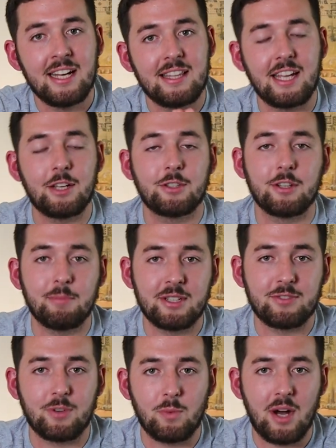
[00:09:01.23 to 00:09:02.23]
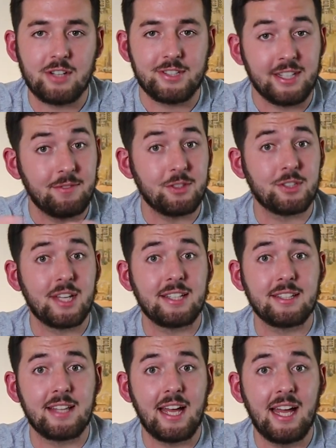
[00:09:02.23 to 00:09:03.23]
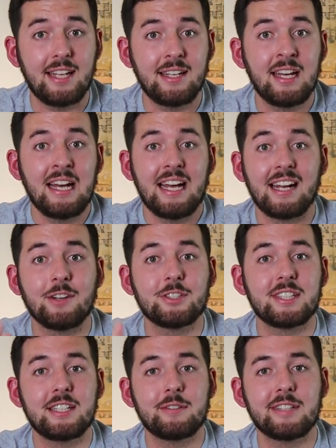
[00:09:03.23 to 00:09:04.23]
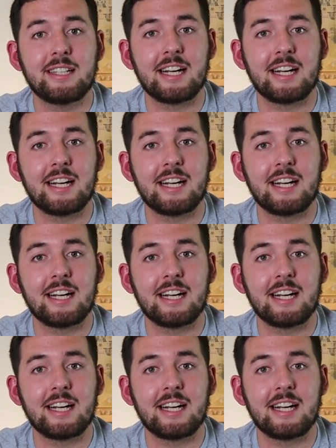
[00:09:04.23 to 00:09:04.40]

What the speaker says: Thank you so much for watching if you stayed to the end, and I'll see you in the